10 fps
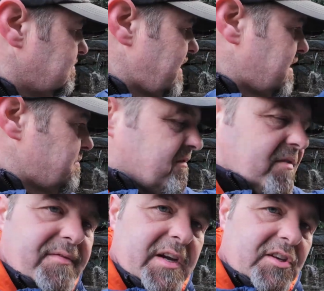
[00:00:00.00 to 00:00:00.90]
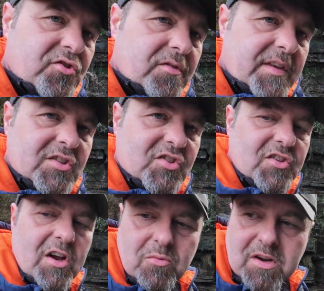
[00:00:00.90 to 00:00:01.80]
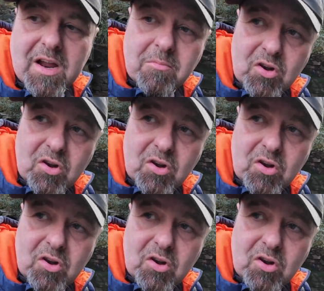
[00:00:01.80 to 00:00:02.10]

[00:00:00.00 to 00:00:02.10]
make a bit of a feature of this stonework. I'm